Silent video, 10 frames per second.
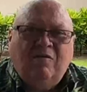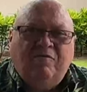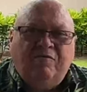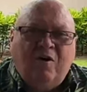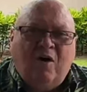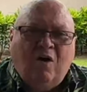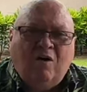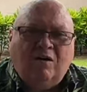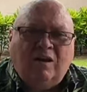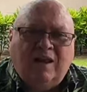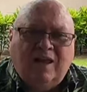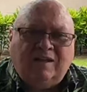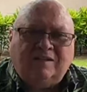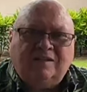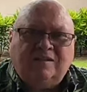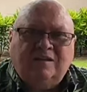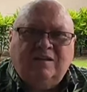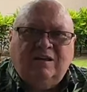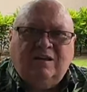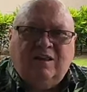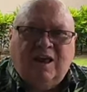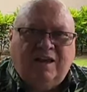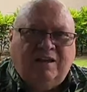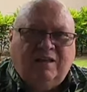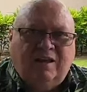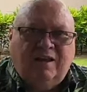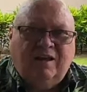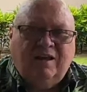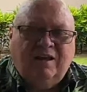far less likely